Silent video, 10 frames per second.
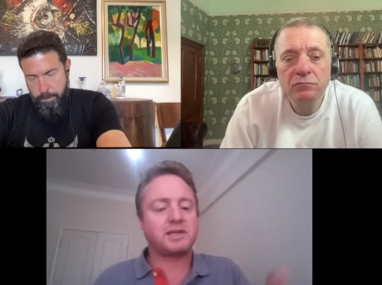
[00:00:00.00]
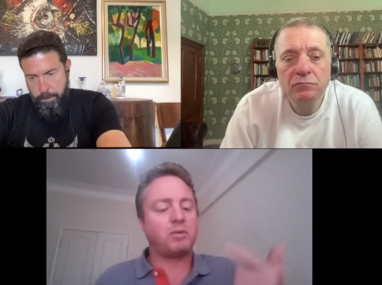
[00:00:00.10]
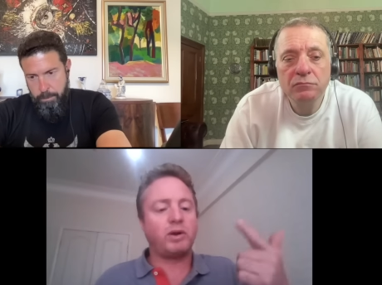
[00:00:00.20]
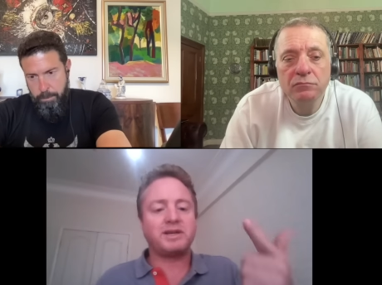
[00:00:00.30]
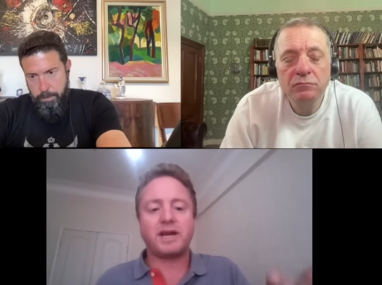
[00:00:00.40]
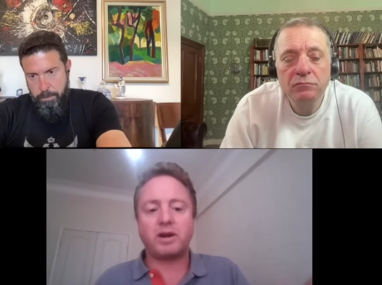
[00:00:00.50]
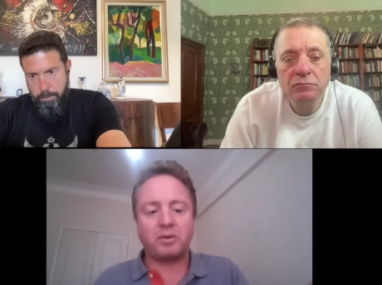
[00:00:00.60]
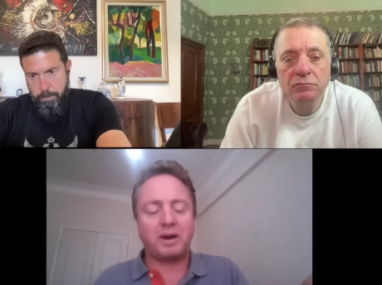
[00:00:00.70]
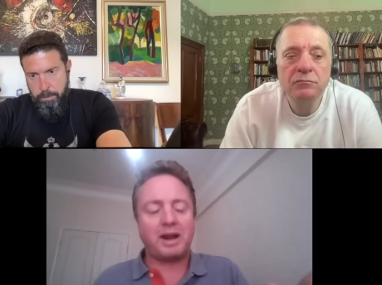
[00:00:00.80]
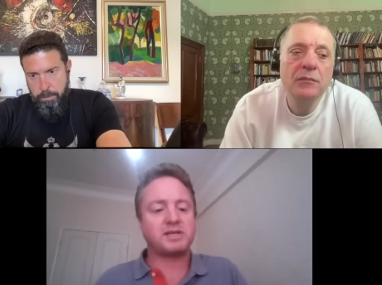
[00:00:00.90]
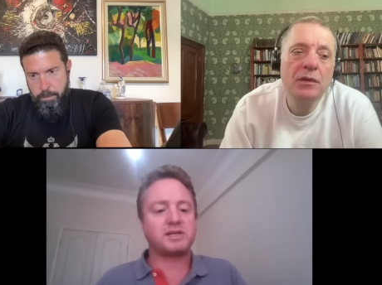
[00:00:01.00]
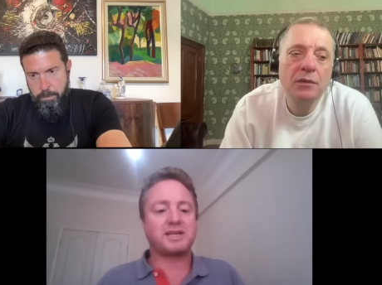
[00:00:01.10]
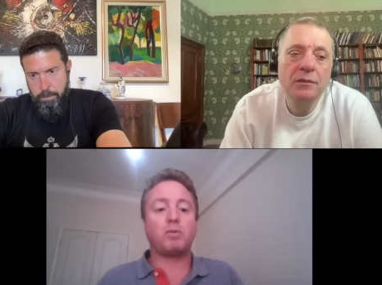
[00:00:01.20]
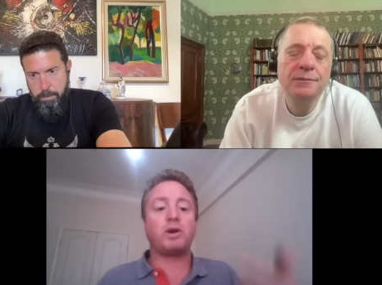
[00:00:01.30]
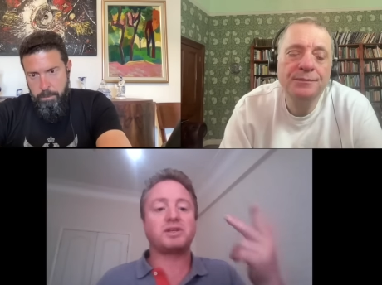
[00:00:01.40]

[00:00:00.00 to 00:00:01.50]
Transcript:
Speaker 1: they want to terrorize us, they want